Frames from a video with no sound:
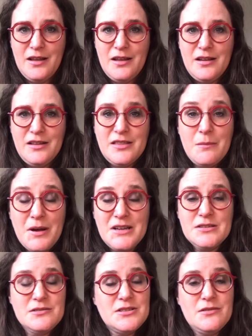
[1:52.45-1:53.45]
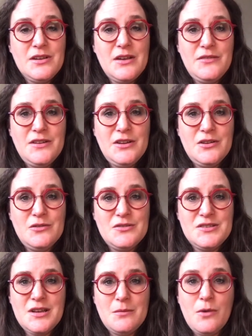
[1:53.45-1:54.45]
They might also have given you
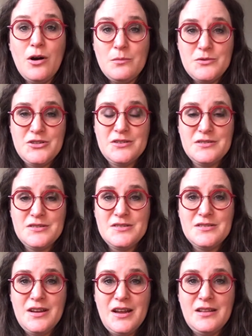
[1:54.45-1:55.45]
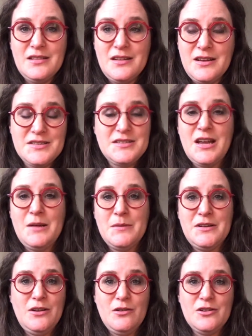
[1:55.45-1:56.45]
some options in the
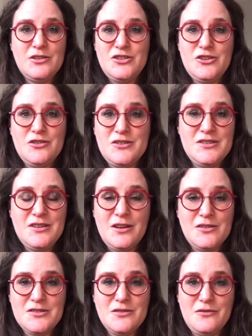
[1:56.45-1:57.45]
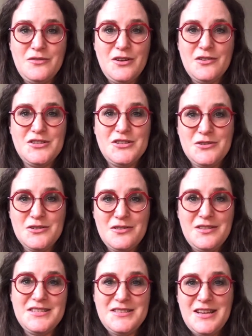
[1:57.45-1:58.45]
assignment. You could choose, you could do it on
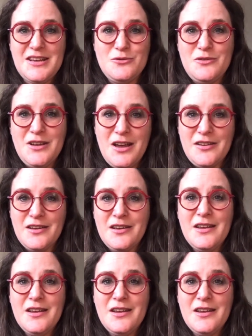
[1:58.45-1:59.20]
this, that, or the other.